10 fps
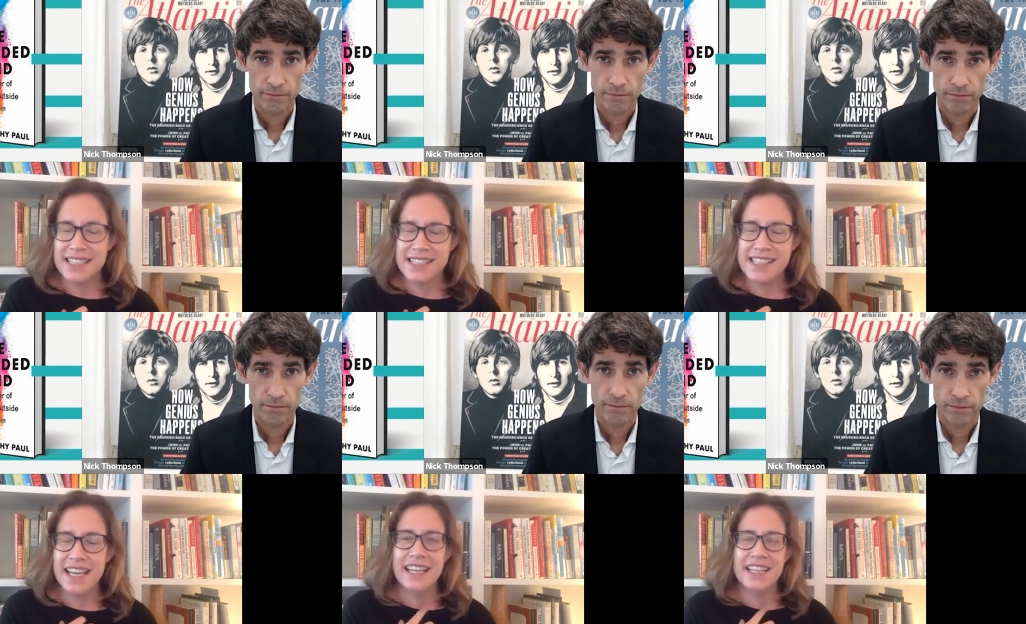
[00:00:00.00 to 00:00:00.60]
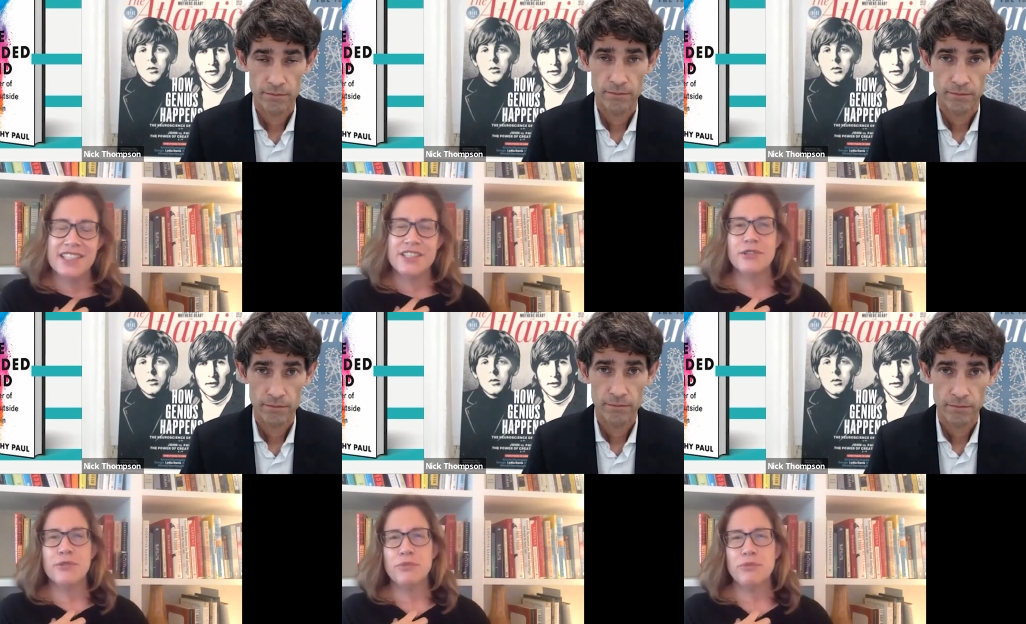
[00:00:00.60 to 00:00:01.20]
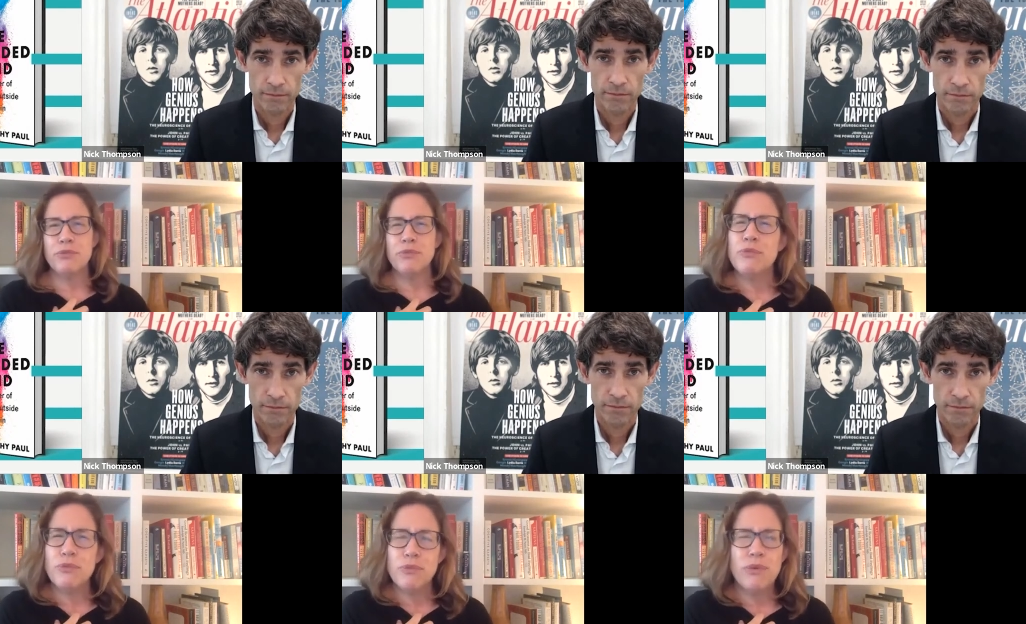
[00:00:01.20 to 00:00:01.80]
Speaker 1: insight into
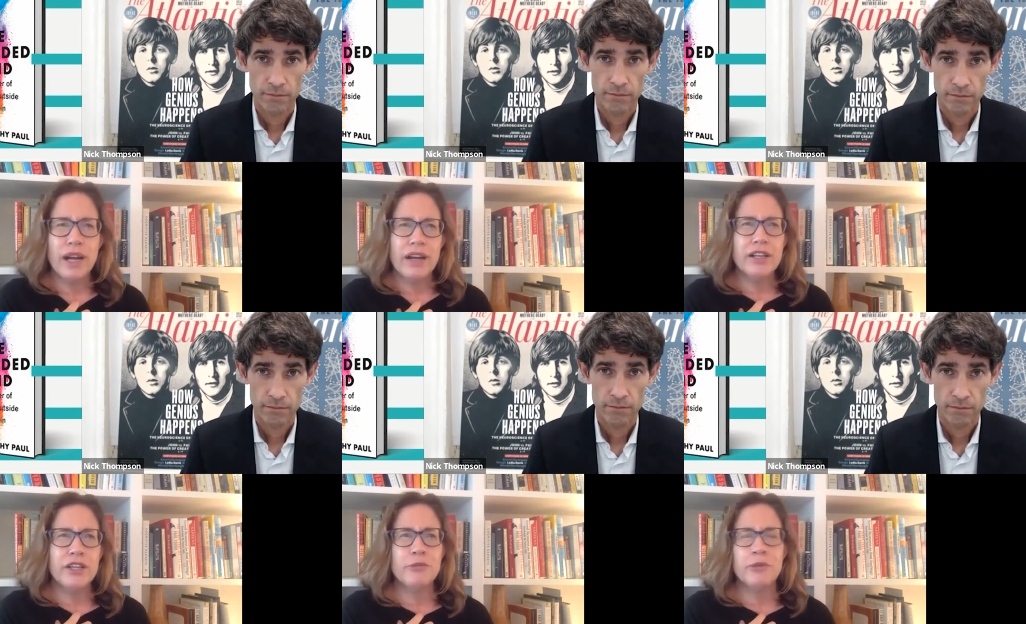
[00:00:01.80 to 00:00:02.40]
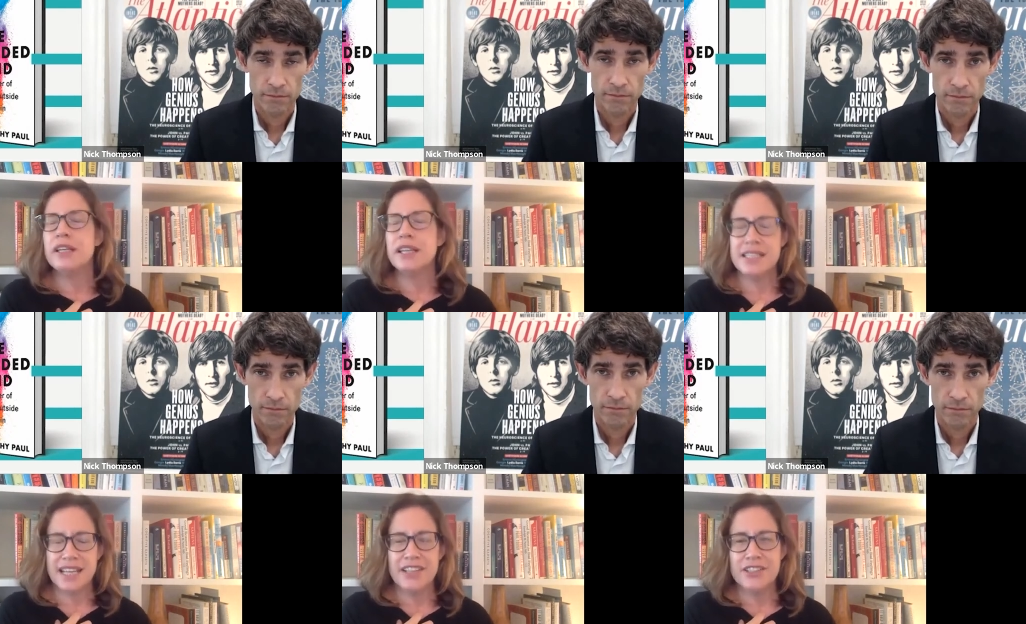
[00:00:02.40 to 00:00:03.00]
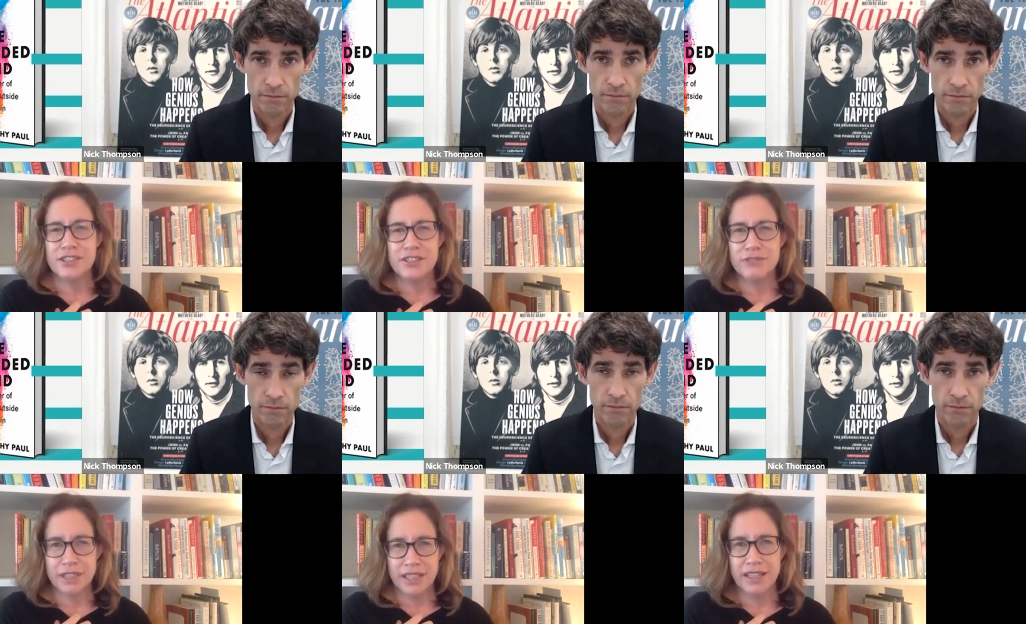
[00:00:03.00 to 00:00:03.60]
where human
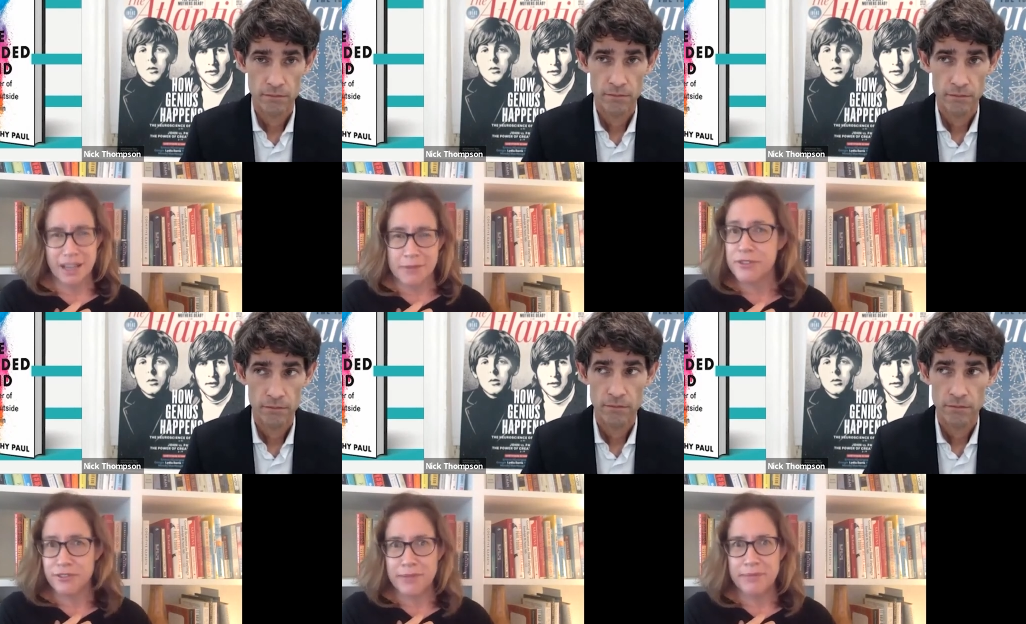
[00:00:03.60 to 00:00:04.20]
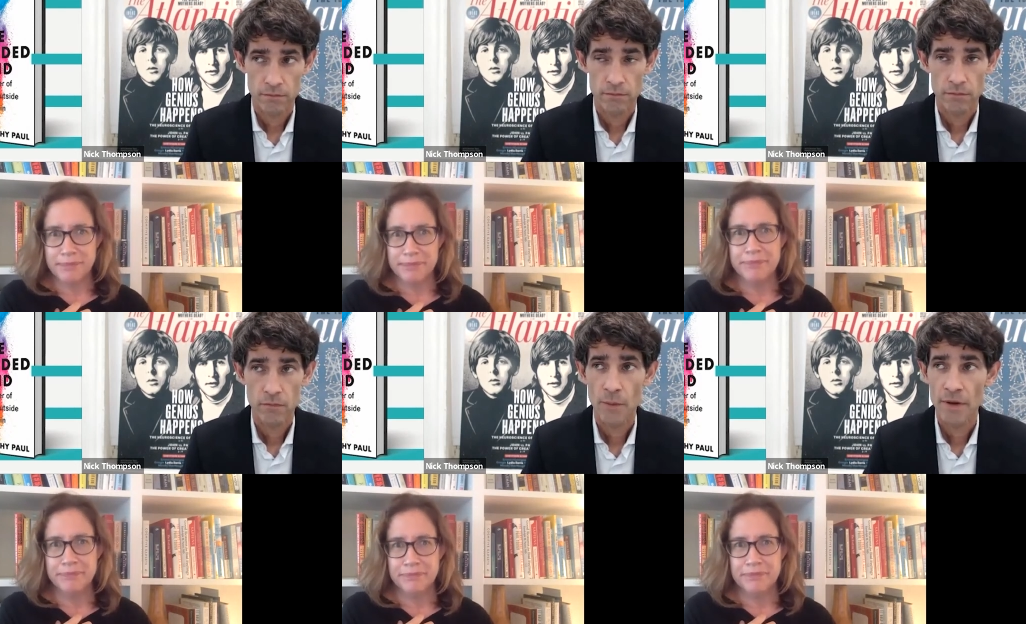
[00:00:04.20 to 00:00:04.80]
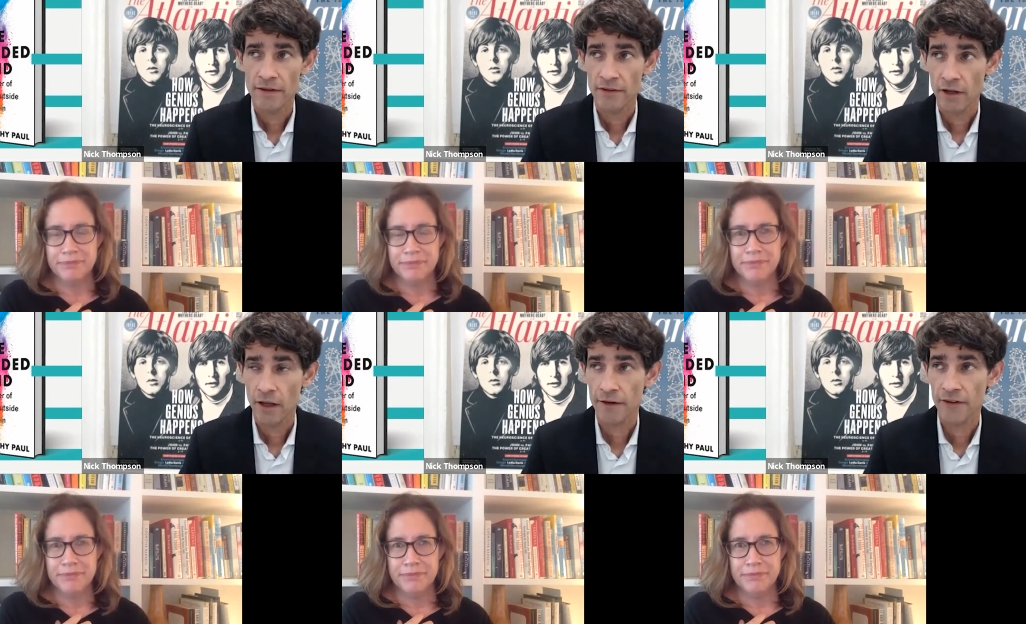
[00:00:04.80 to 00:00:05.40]
intelligence really comes
Speaker 2: from that makes
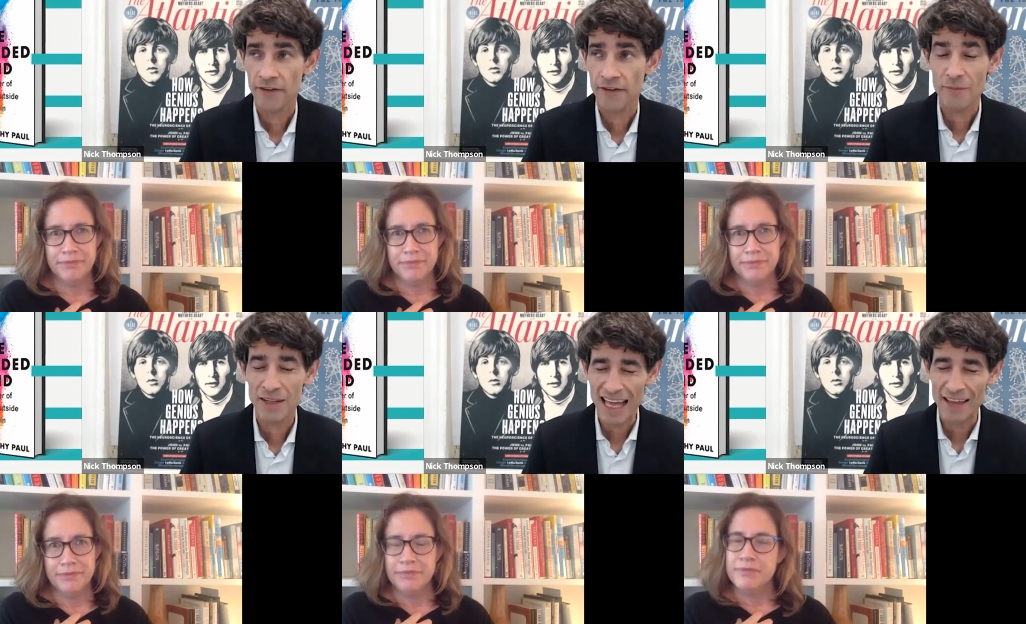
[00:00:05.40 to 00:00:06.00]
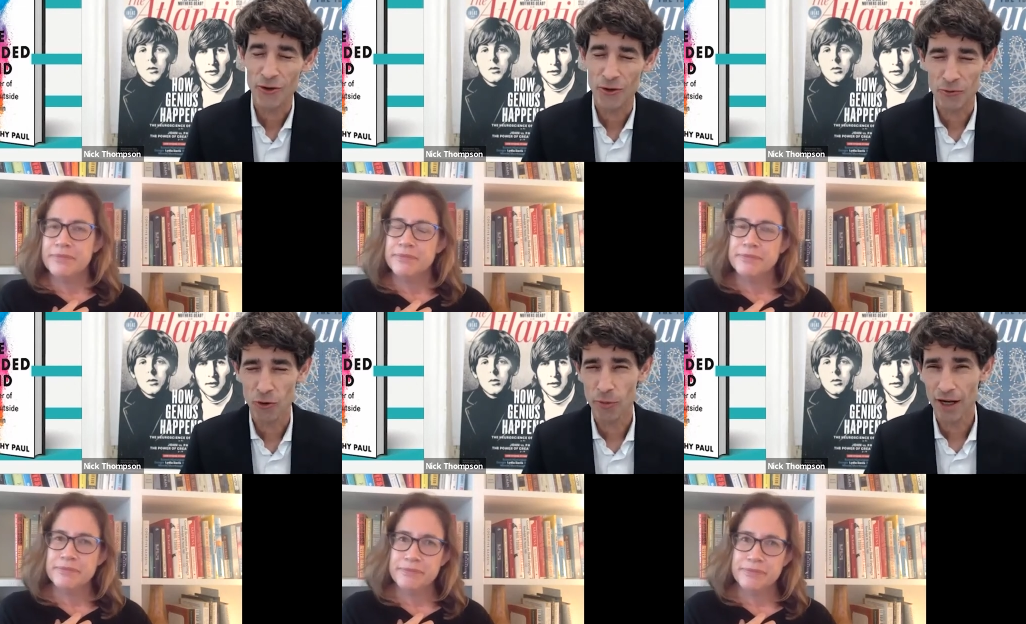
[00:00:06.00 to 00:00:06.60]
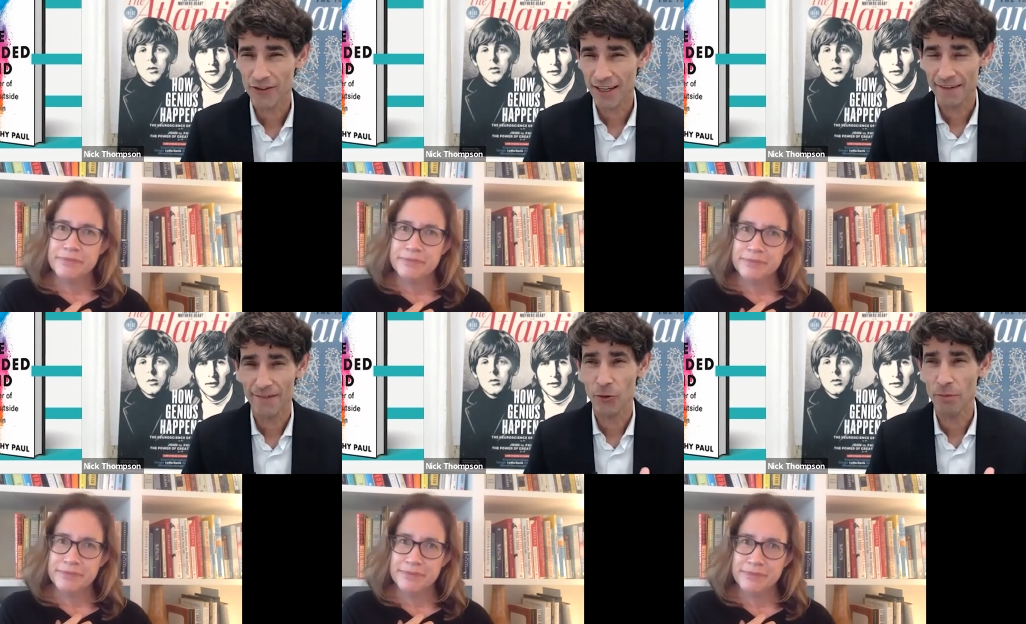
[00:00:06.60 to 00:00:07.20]
a lot of sense. I'm glad though that robots
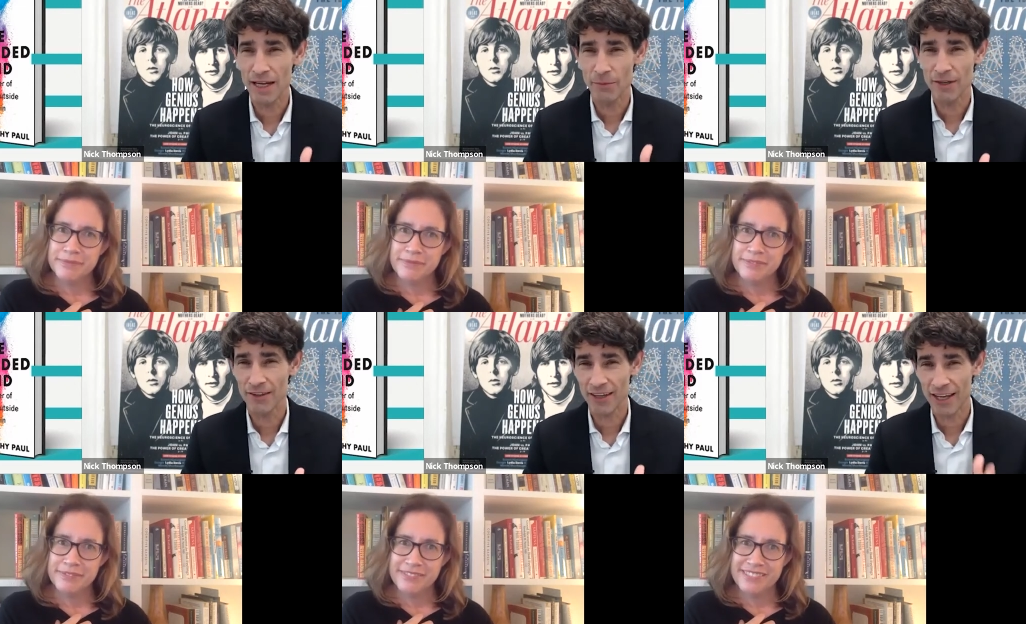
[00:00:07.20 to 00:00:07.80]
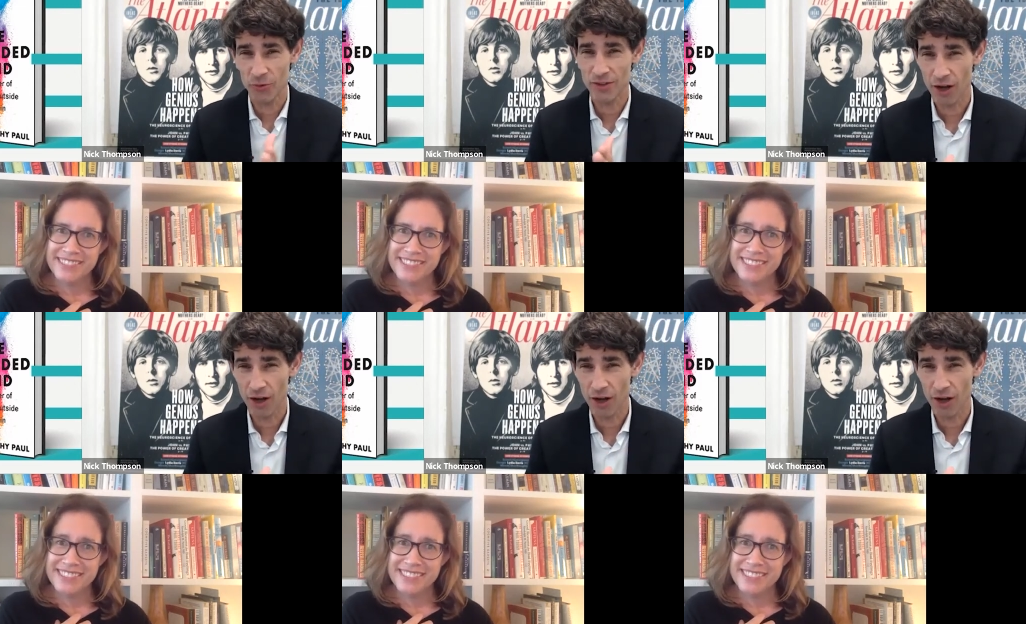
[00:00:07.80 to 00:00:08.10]
can't feel pain because as we